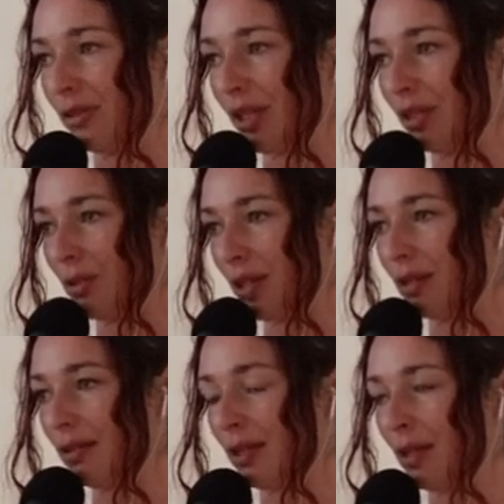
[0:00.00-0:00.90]
Like you
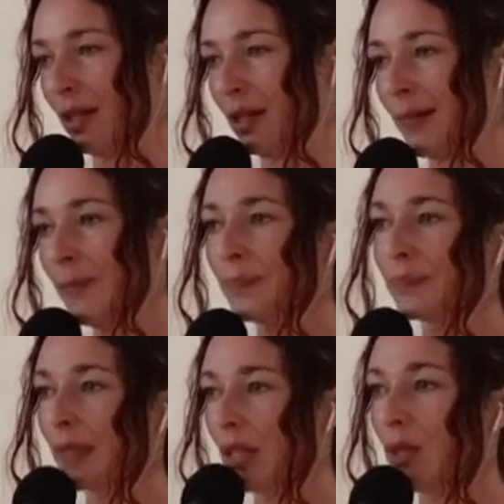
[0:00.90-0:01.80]

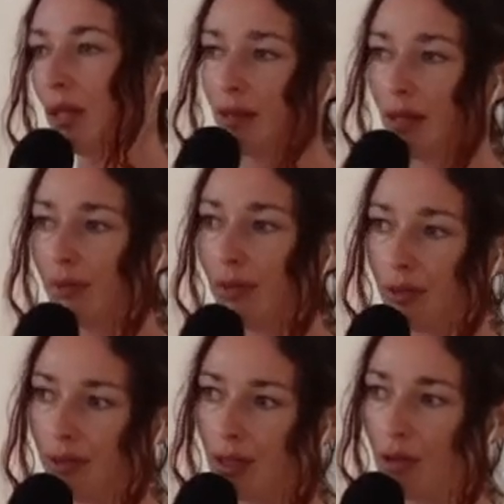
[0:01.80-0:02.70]
can love
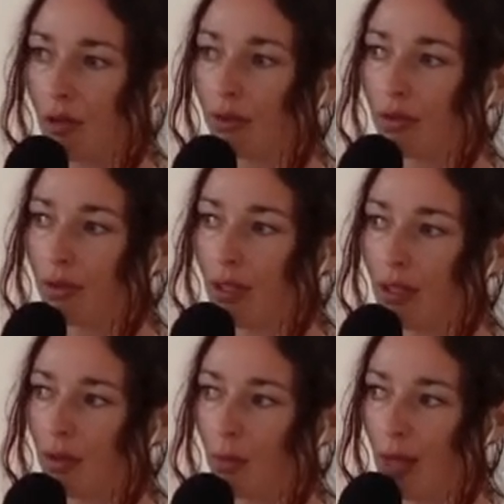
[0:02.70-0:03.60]
yourself
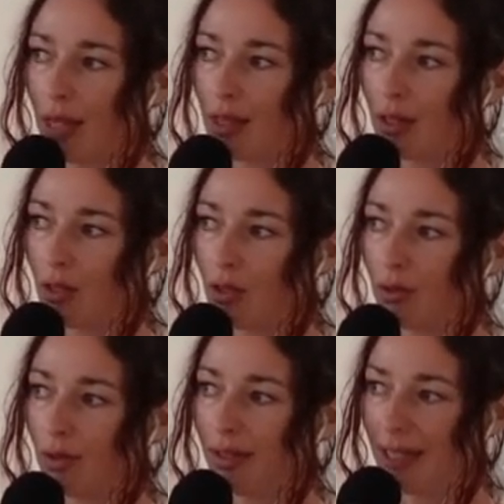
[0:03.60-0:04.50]
in the way that
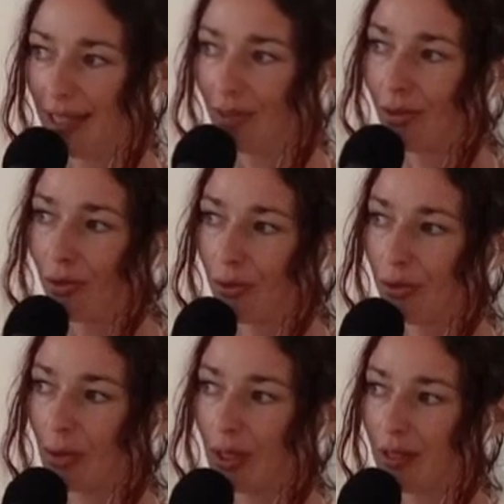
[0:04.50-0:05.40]
you need to in
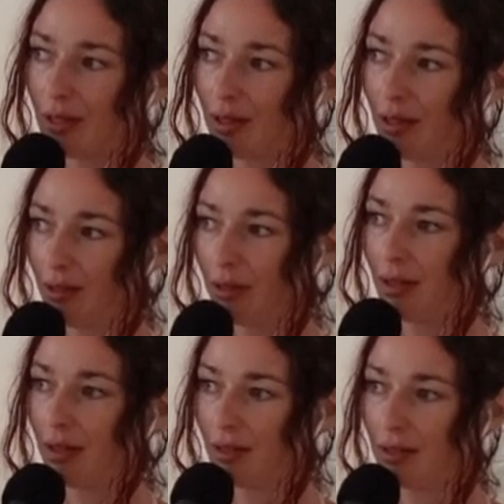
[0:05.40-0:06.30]
order to honor
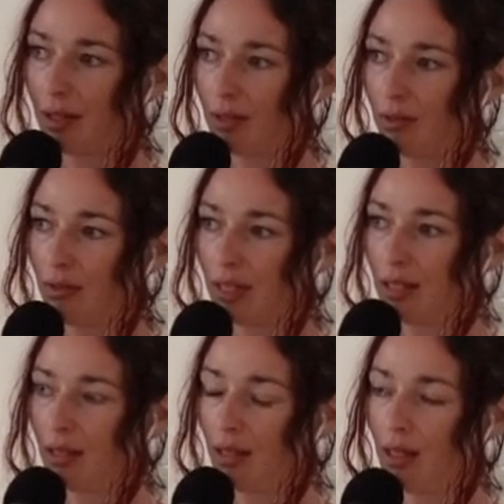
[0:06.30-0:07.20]
yourself
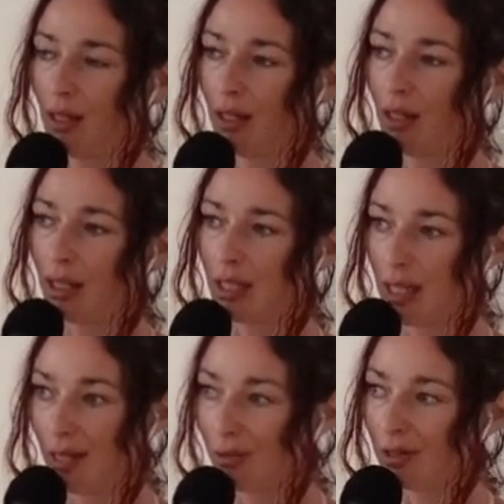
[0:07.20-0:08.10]
and
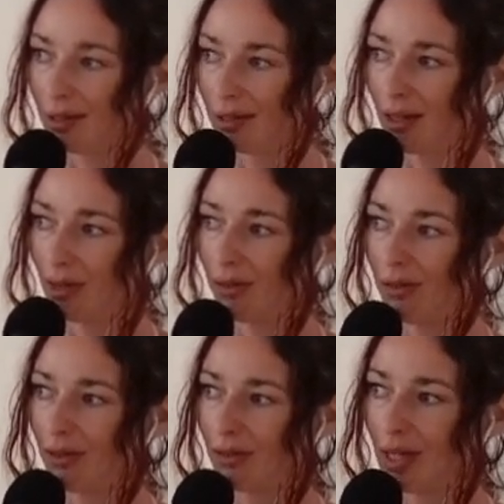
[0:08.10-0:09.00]
heal yourself
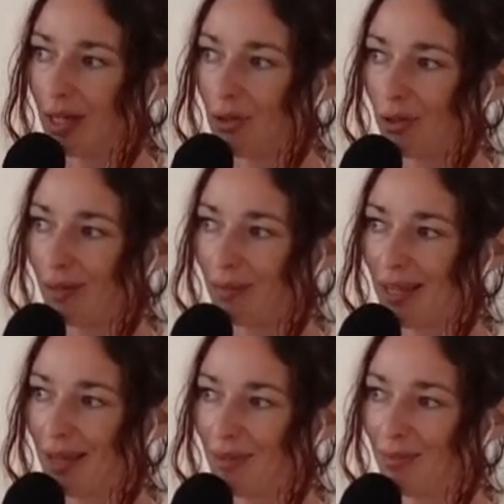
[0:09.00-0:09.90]
so that you can
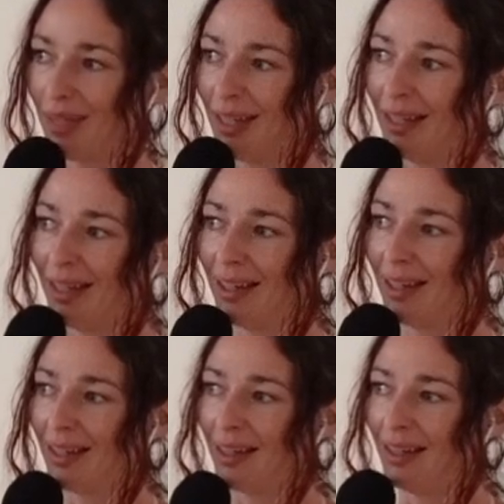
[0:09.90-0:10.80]
become
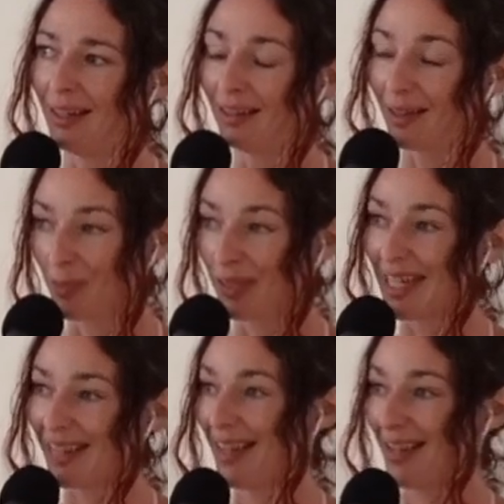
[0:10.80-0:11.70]

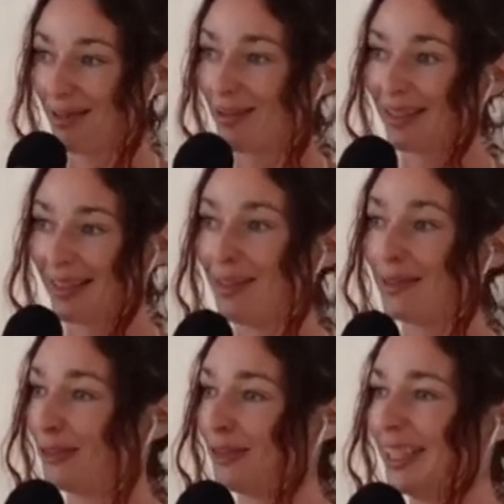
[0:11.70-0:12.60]
complete in
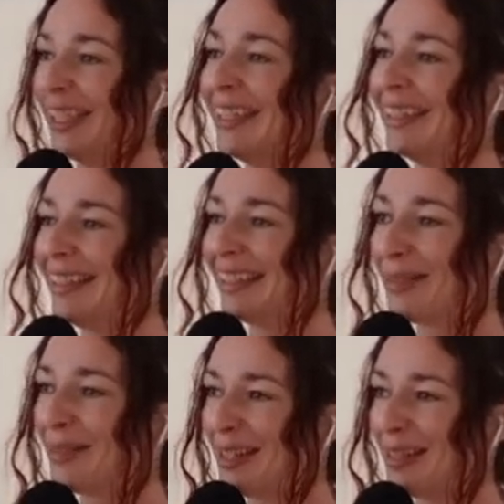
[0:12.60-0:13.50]
yourself.
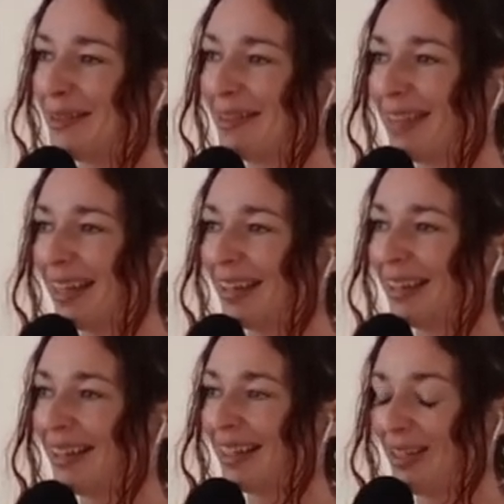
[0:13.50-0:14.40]
And when you do
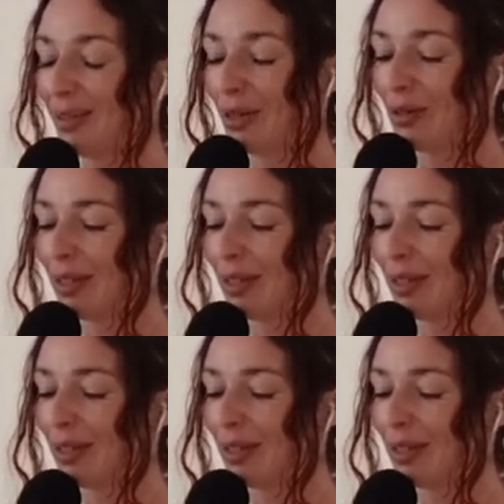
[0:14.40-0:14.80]
that, then you go